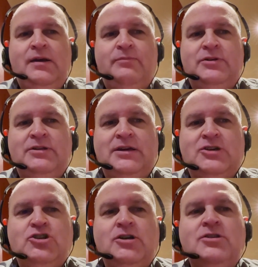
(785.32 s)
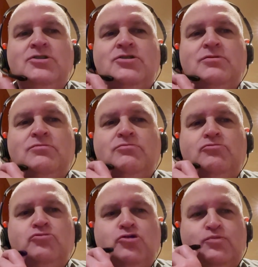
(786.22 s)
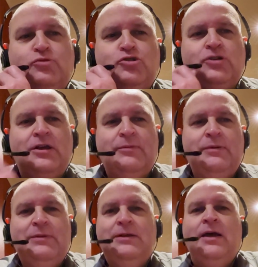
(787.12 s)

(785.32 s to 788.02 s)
predictions. Just push that up a bit.